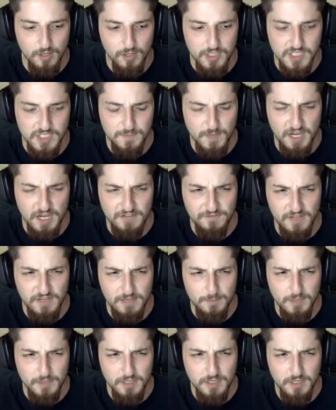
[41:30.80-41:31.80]
Spy
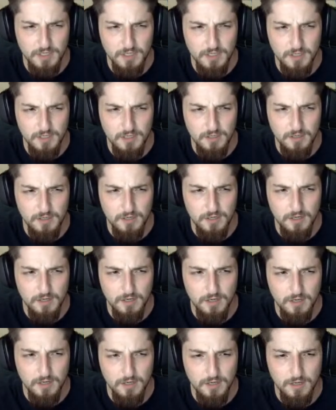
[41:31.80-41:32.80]
Family.
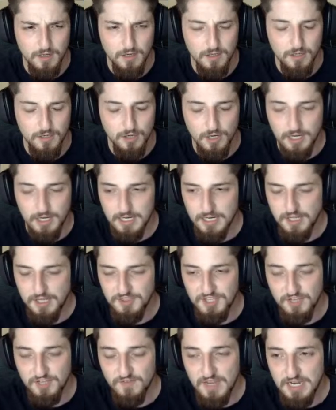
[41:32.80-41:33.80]
God, I can't
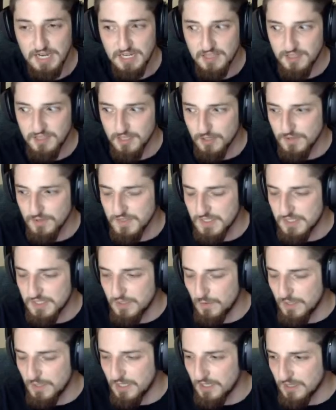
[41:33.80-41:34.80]
think of anything else that's
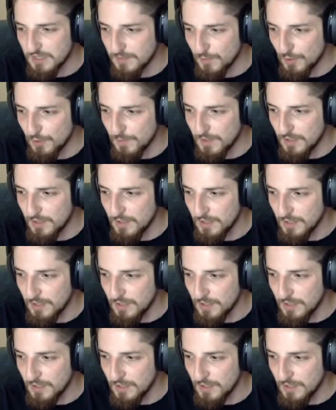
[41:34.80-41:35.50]
doing it at the moment.